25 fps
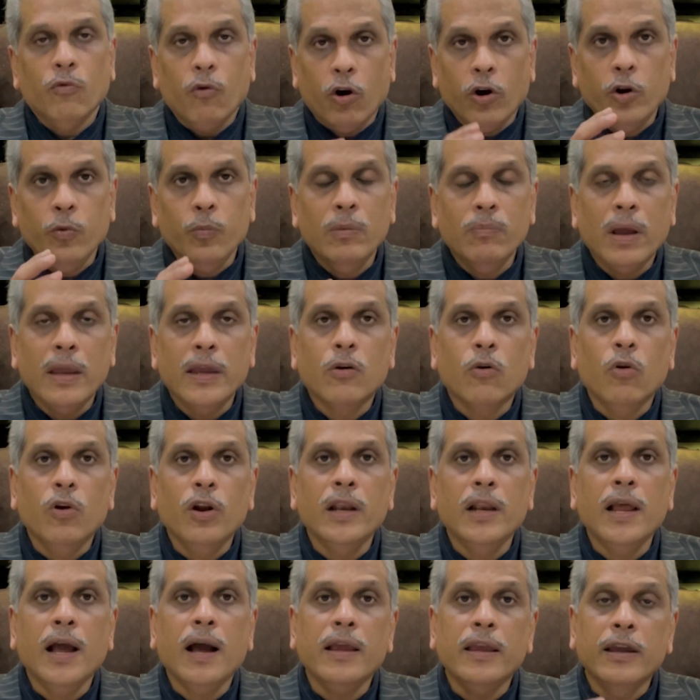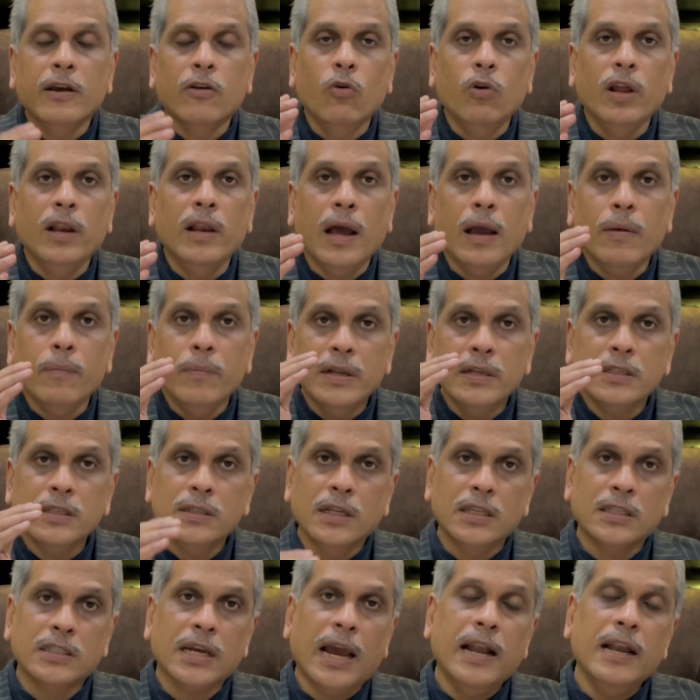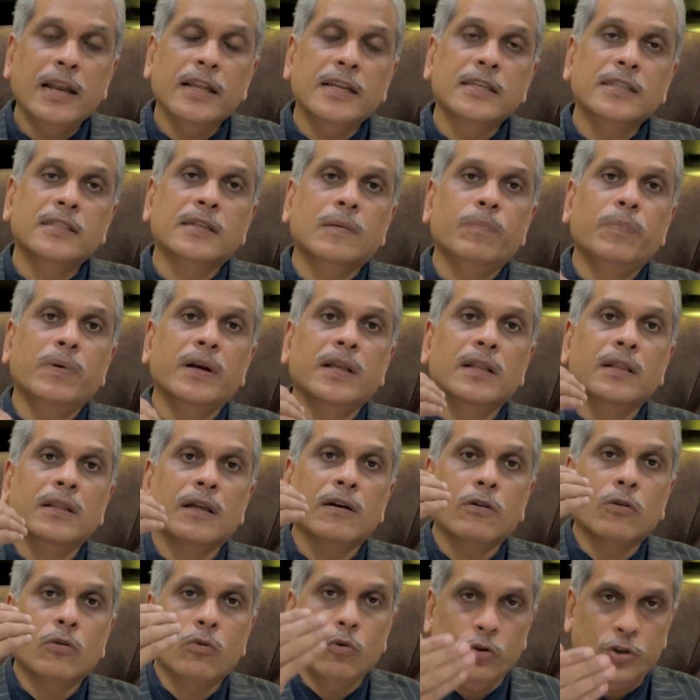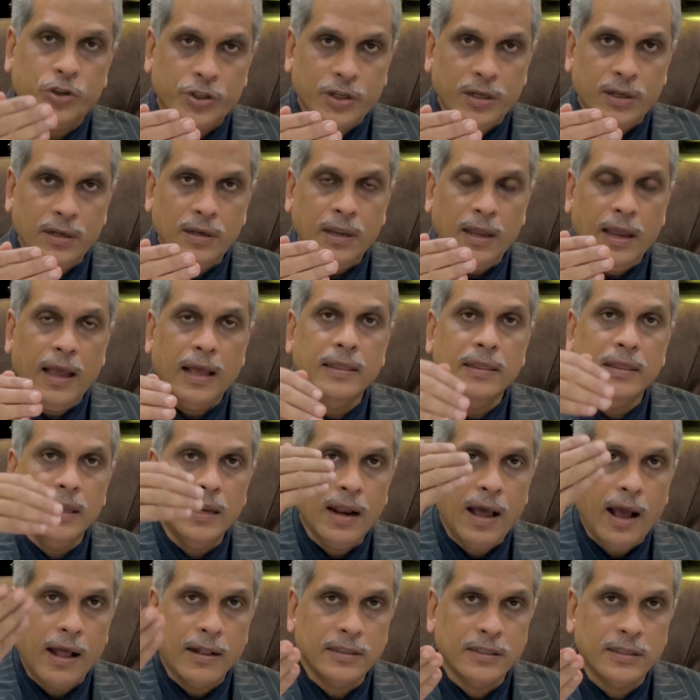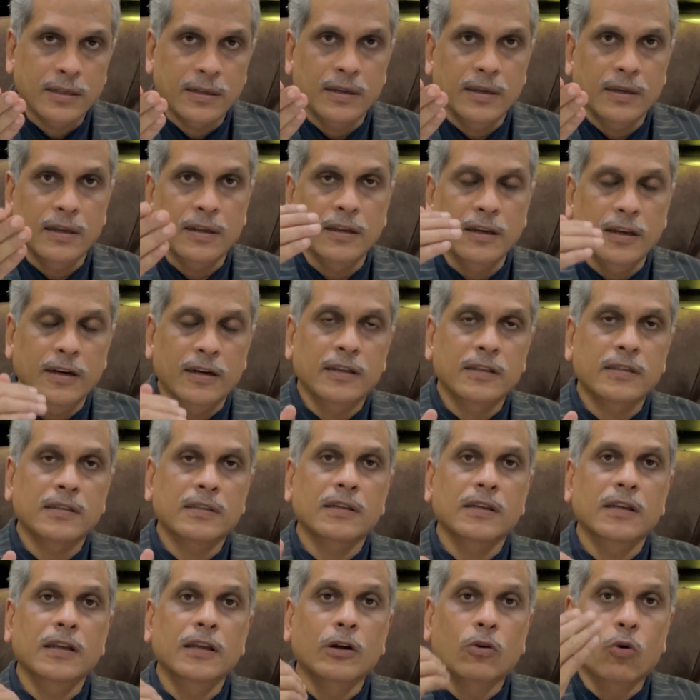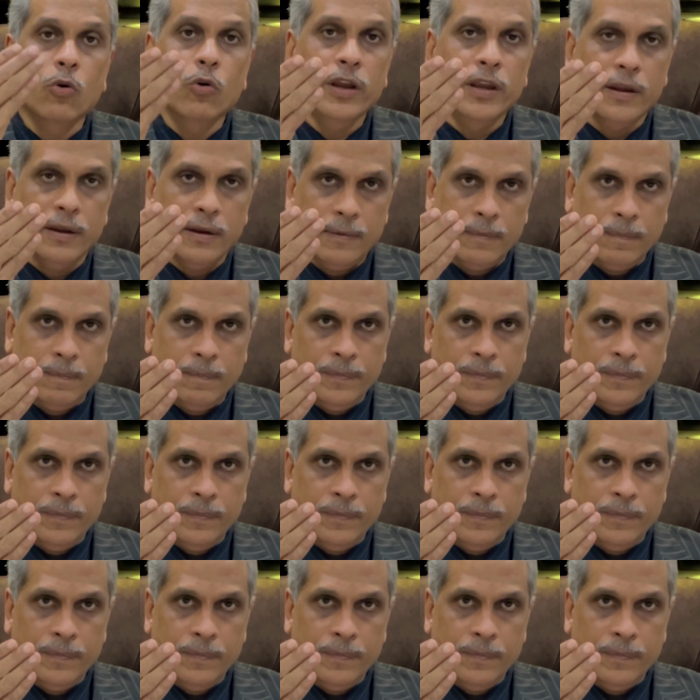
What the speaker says: What do you mean by echolalia? Echolalia means the child is repeating the question and then answering. It is echoing.